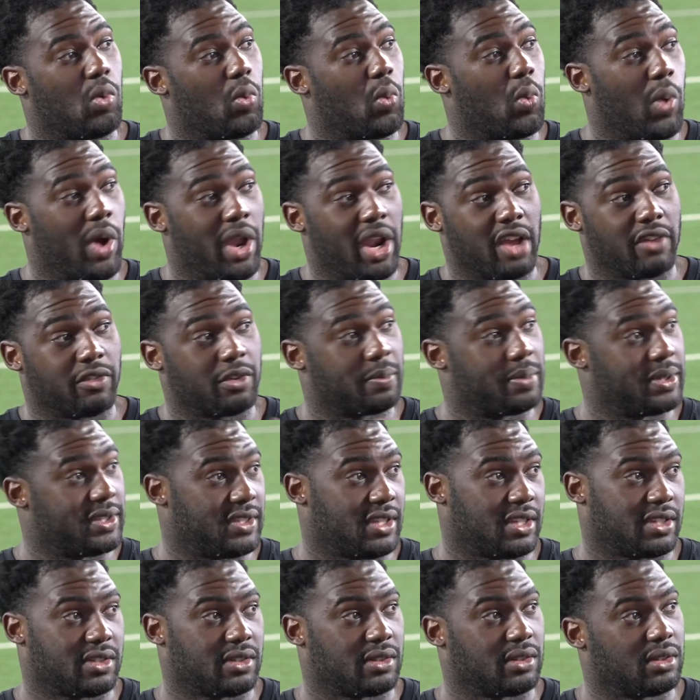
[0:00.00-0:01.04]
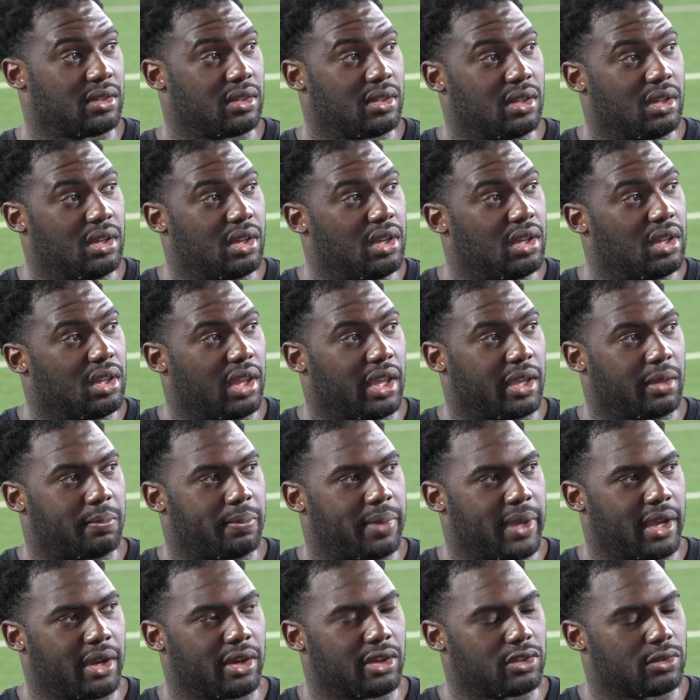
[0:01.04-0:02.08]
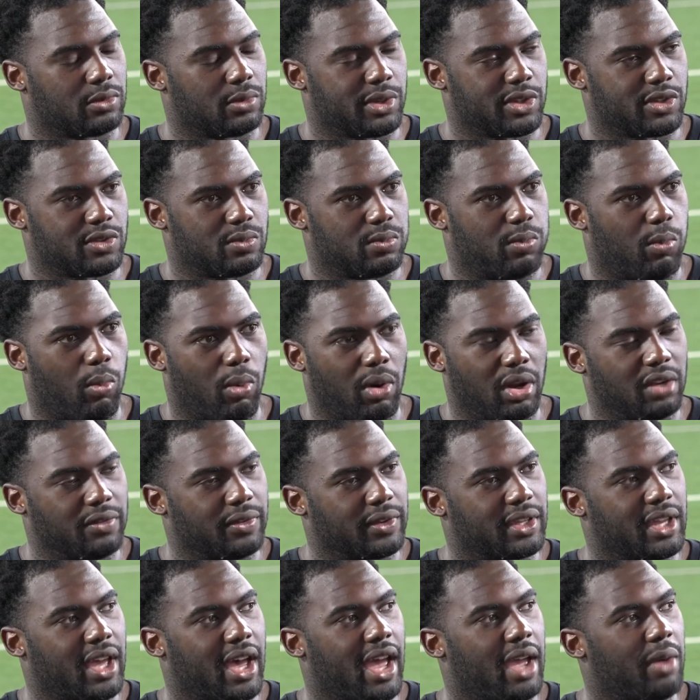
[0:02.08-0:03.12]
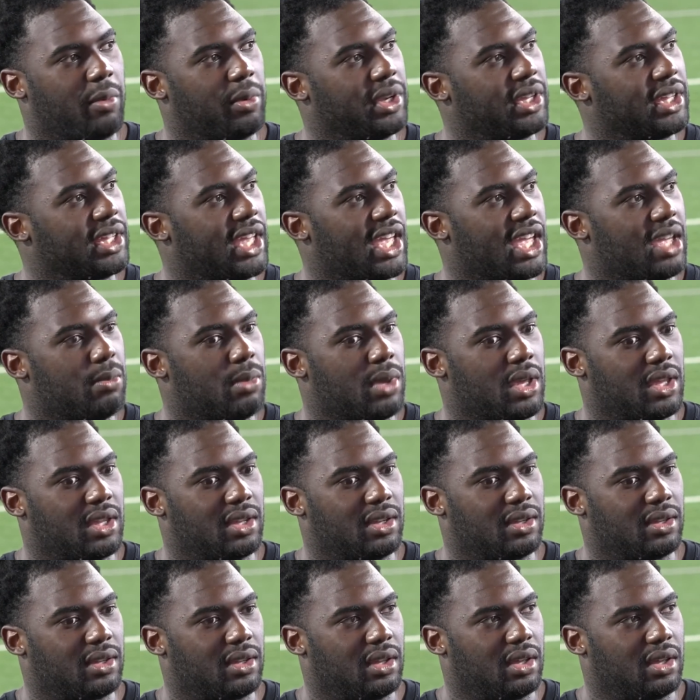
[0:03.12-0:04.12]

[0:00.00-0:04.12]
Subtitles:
whatever position. Like Paris was one of a kind when he came in.